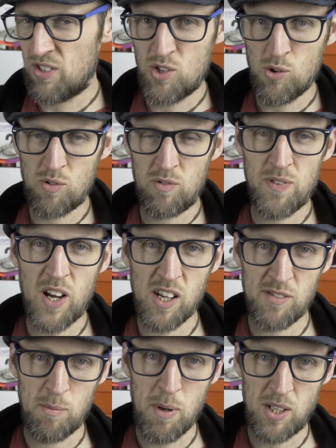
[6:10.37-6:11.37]
and Jordan
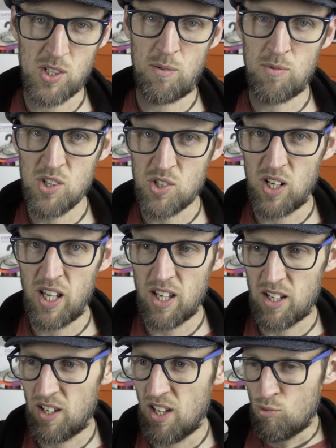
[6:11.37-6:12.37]
5 I picked up recently
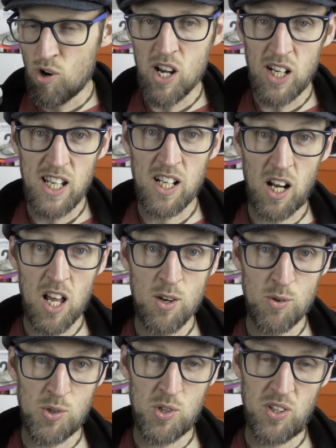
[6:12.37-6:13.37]
are really
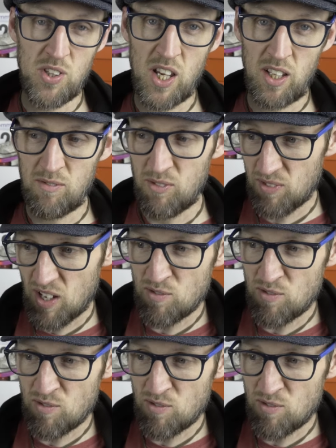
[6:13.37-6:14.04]
close, I think.